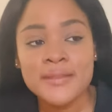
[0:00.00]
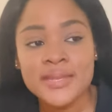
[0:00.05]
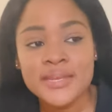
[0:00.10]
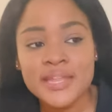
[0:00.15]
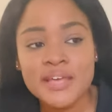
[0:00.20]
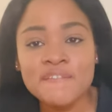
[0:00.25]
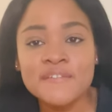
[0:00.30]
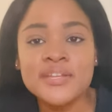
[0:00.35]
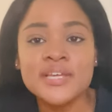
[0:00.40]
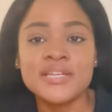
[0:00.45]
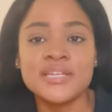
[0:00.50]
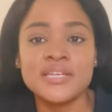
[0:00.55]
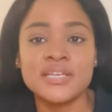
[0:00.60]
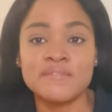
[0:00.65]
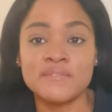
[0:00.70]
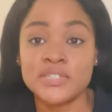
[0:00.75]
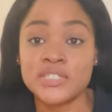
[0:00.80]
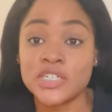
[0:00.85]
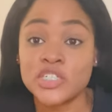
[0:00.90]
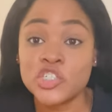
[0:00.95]
definitely
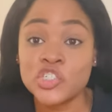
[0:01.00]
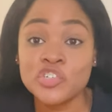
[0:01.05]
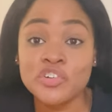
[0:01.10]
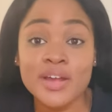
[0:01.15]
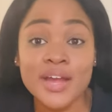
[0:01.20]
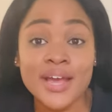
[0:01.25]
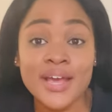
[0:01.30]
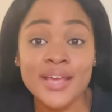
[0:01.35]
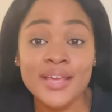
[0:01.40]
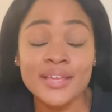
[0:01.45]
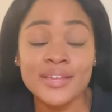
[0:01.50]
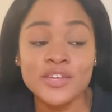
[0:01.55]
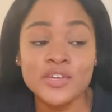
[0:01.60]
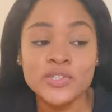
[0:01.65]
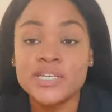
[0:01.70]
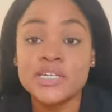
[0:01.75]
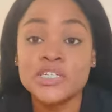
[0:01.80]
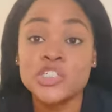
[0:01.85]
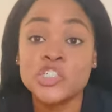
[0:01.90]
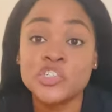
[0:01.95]
give it a try.
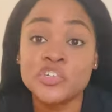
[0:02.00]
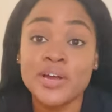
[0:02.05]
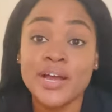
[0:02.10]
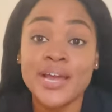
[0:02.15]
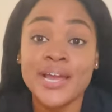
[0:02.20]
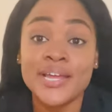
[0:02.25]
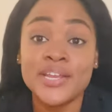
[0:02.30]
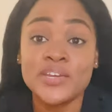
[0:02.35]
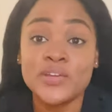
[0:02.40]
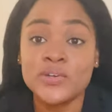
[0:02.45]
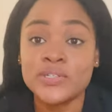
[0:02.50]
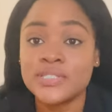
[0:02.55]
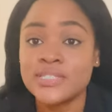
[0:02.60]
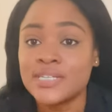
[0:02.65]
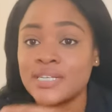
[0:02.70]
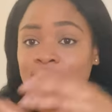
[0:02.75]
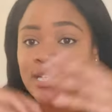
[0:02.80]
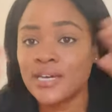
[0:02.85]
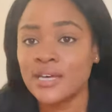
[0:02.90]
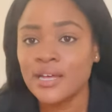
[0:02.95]
Nothing try,
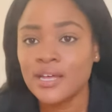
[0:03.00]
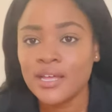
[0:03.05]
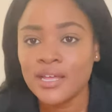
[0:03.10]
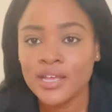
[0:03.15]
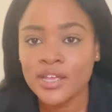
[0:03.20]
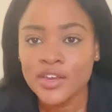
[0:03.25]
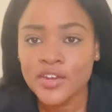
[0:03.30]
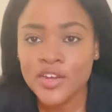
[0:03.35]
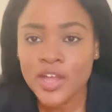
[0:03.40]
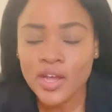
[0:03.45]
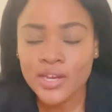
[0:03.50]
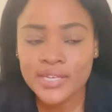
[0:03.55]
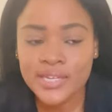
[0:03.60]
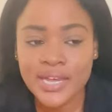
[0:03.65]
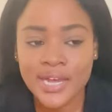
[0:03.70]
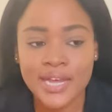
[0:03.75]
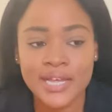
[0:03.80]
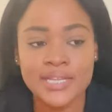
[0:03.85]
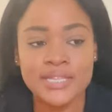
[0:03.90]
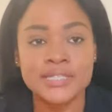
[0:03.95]
nothing done,
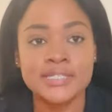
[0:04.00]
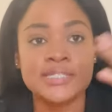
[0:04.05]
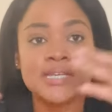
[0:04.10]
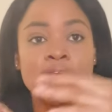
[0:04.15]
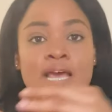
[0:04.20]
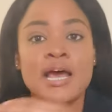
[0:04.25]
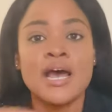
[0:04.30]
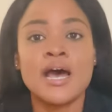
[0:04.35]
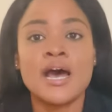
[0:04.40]
guys.